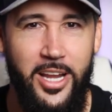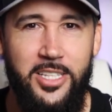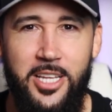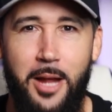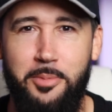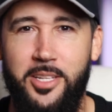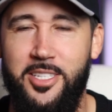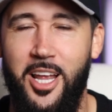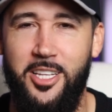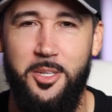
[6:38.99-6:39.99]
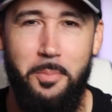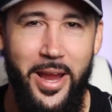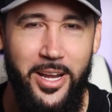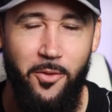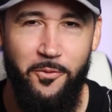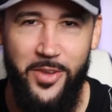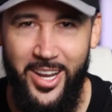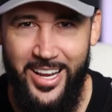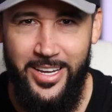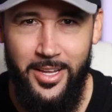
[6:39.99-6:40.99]
Anytime Denzel is made a
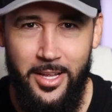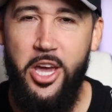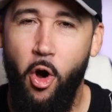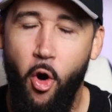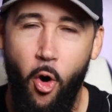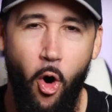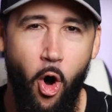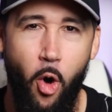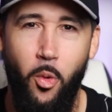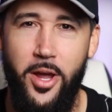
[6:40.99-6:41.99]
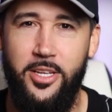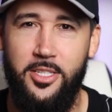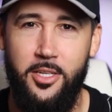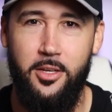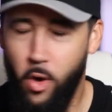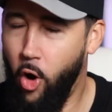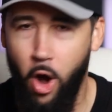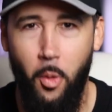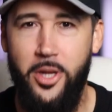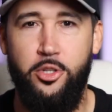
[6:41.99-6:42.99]
villain, he always
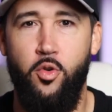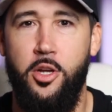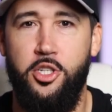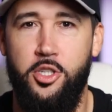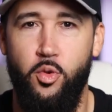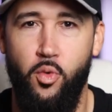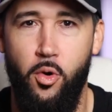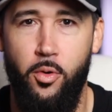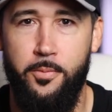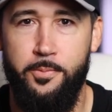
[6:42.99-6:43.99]
crushes the role.